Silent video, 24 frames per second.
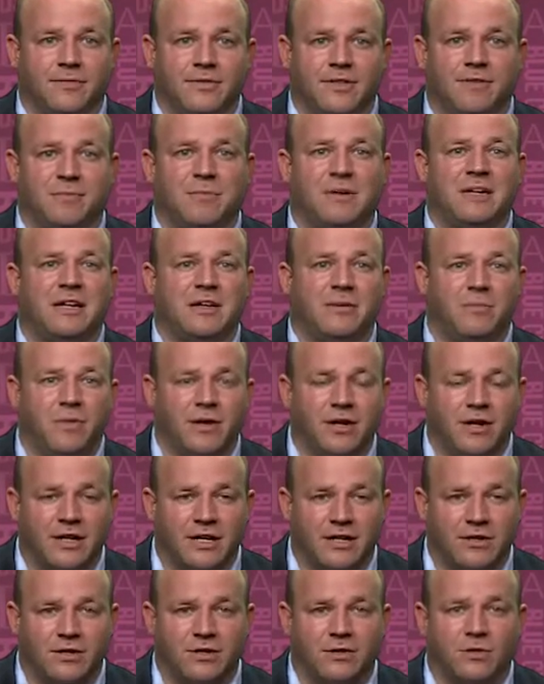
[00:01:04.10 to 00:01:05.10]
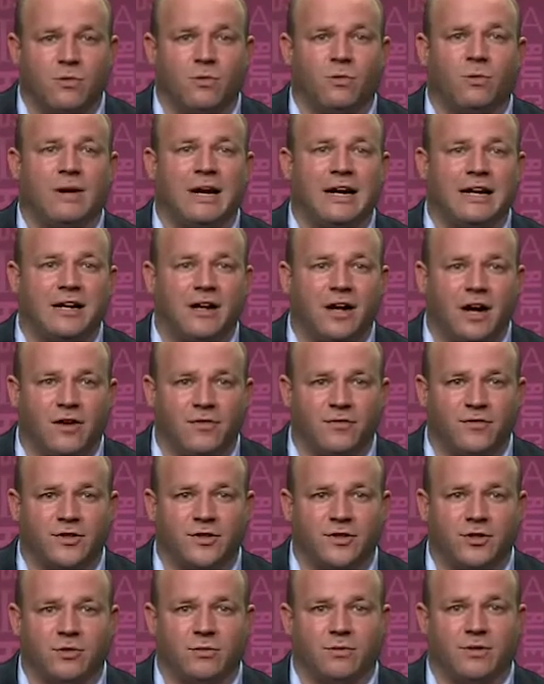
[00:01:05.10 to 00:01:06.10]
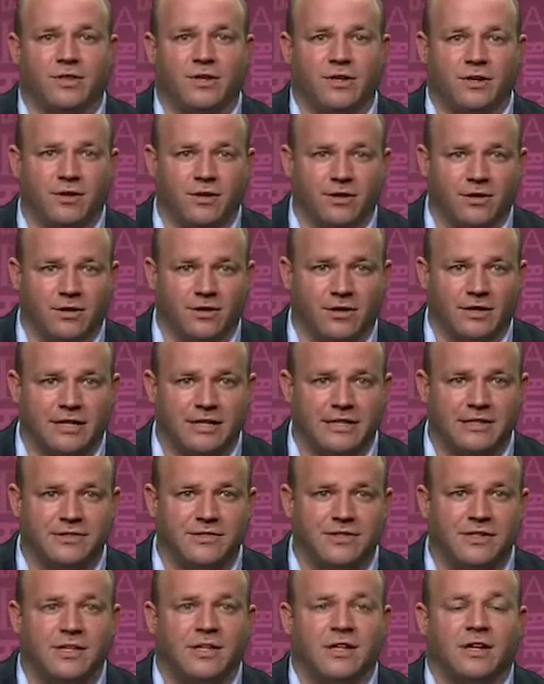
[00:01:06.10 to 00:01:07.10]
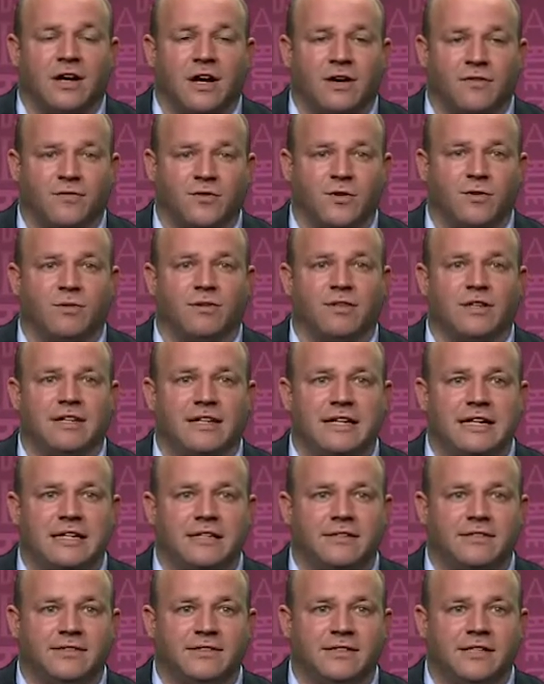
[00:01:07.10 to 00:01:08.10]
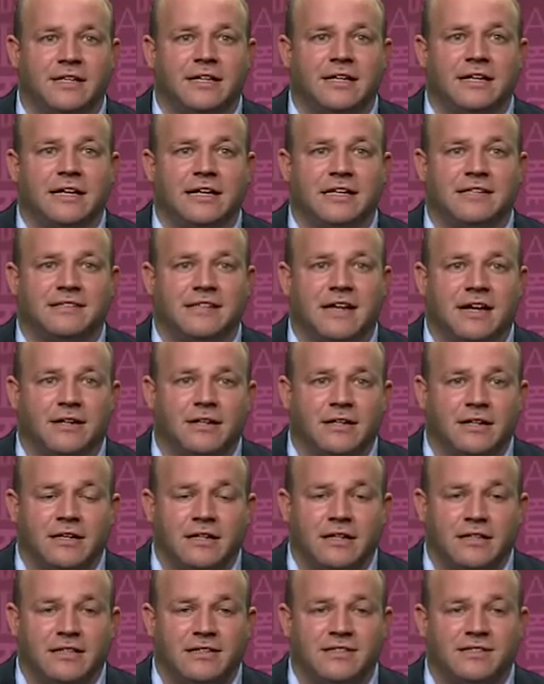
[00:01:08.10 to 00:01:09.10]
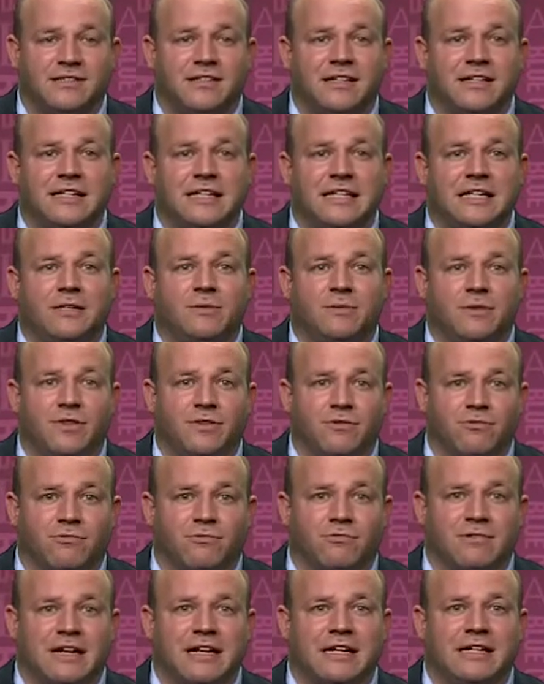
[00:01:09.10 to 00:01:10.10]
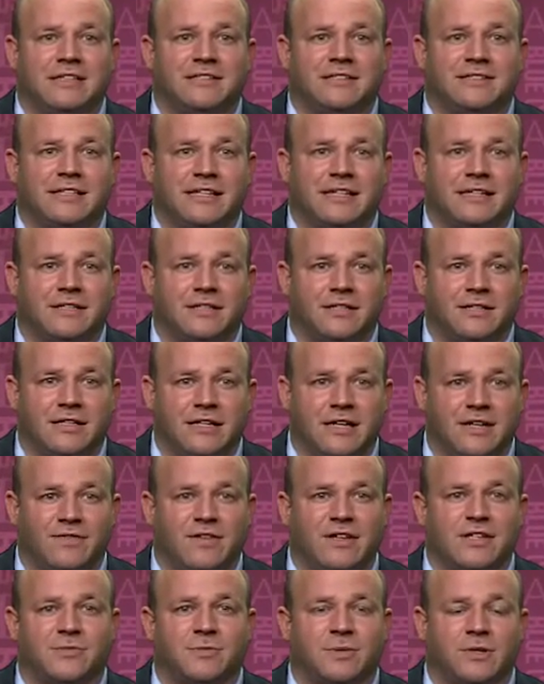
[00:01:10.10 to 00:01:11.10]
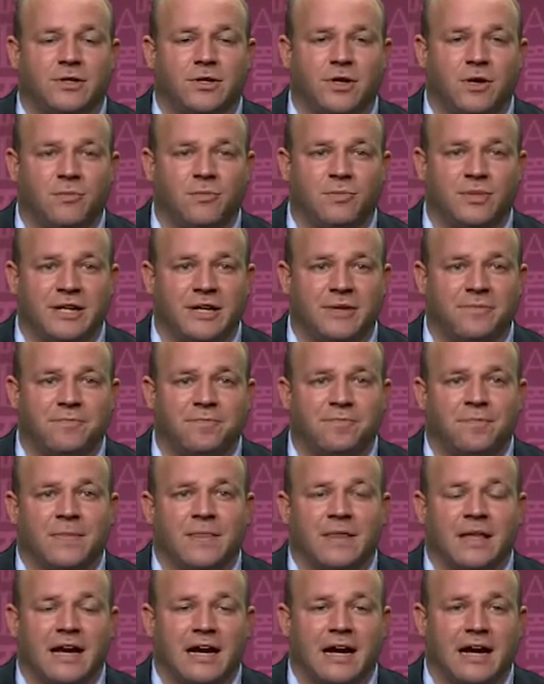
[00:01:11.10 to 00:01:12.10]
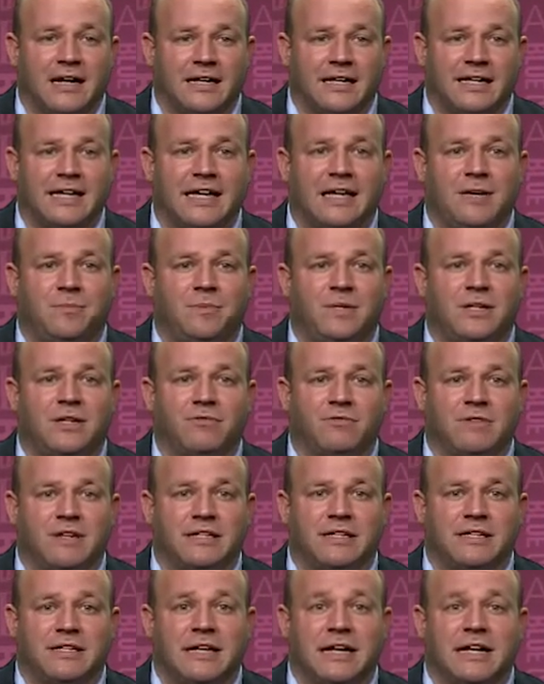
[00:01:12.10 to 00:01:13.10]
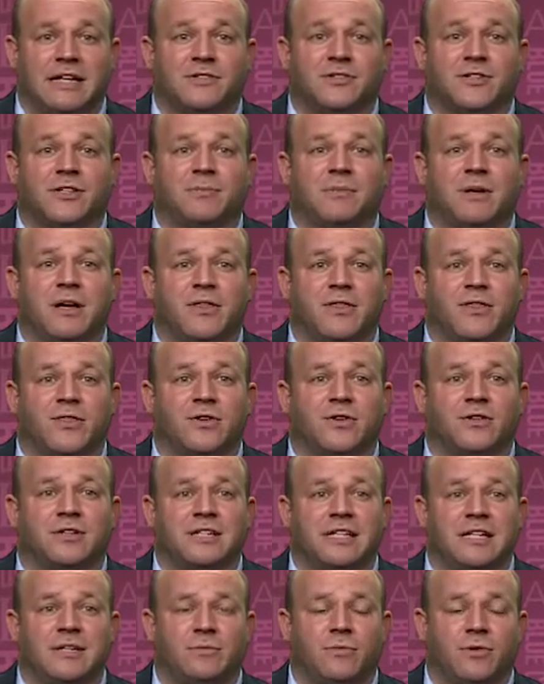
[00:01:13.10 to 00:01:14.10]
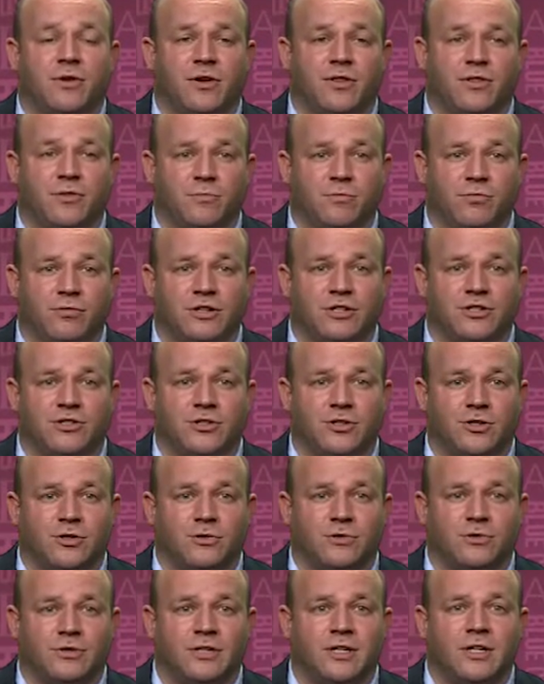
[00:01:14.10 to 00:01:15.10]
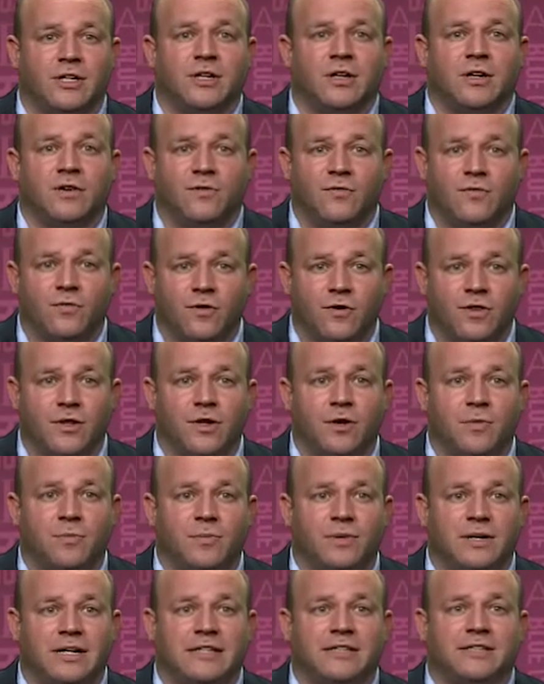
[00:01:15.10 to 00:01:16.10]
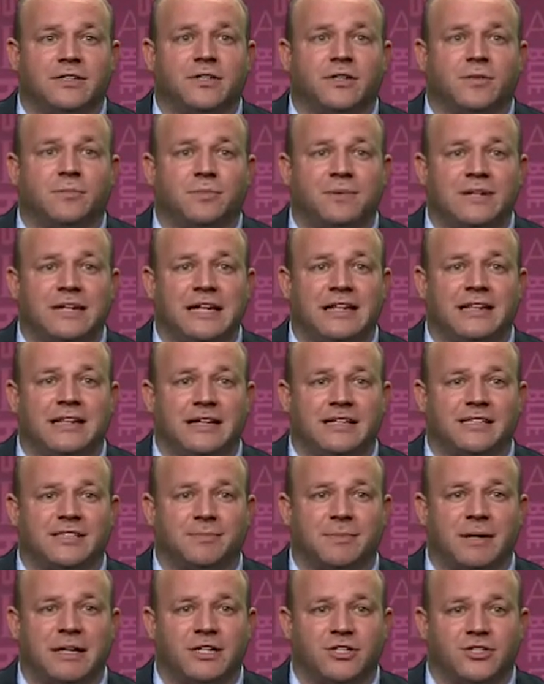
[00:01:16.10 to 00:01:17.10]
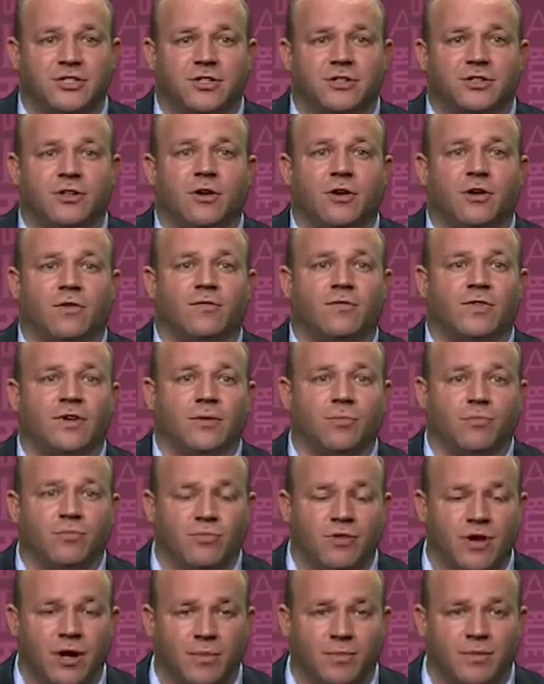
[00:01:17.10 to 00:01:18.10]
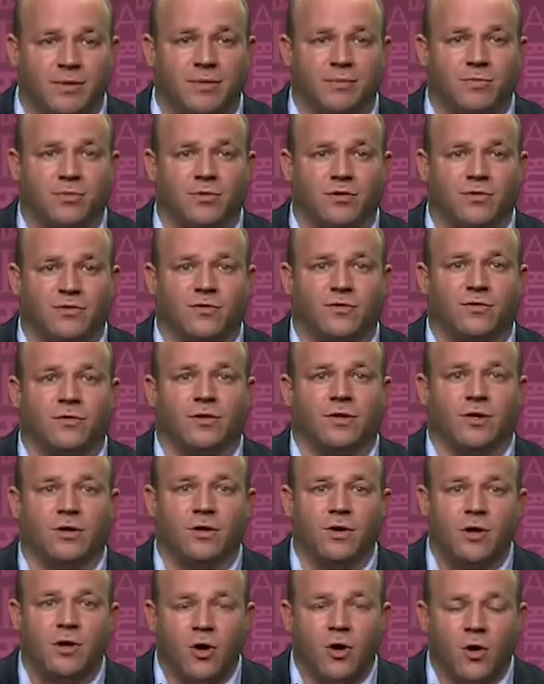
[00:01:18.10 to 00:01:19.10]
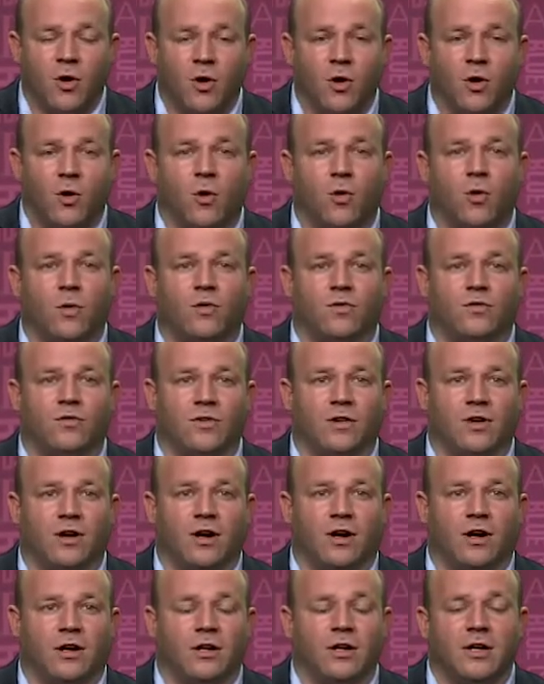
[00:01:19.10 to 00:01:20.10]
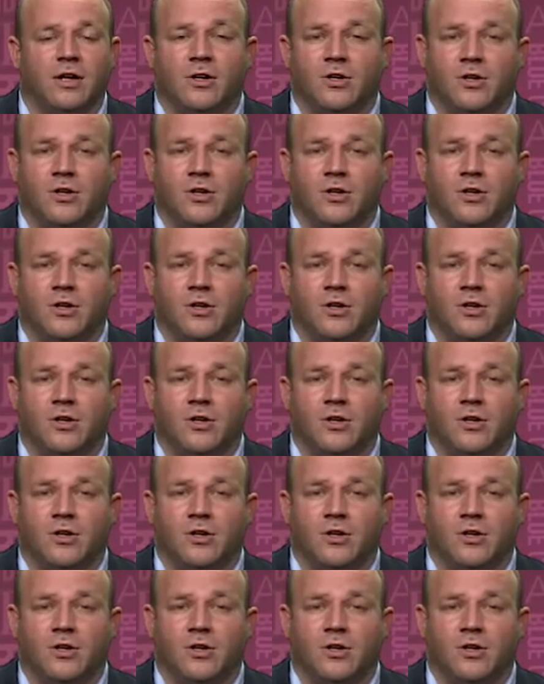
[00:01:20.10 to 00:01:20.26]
they've been in the market quite often now with their earnings, a few other deals, is that this is a deal with real estate investment company, KPREIT, and it's going to be a 13-month bridge loan for the company to complete the expansion of their property portfolio overall.